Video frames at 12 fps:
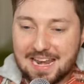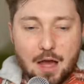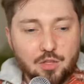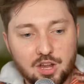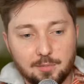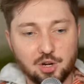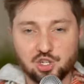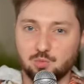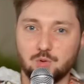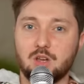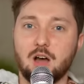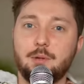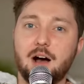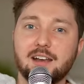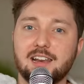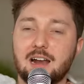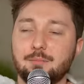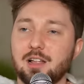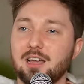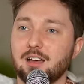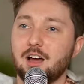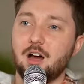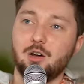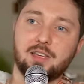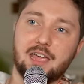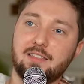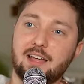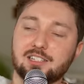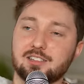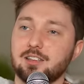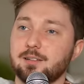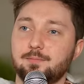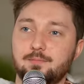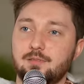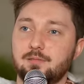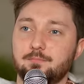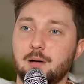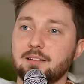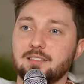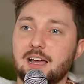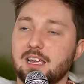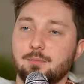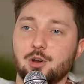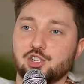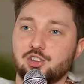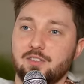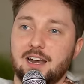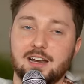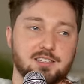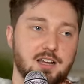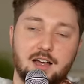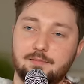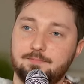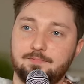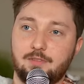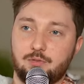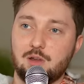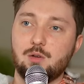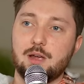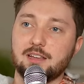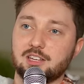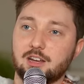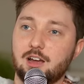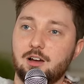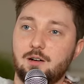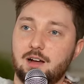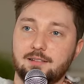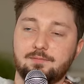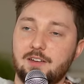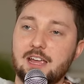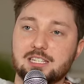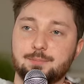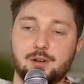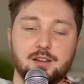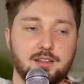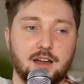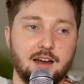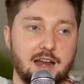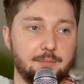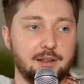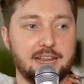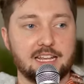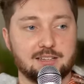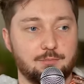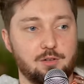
now the commercials will come on, and I'm like, oh, okay, that's the Bud Light commercial that I saw three weeks ago on Facebook. All right, I'm gonna get some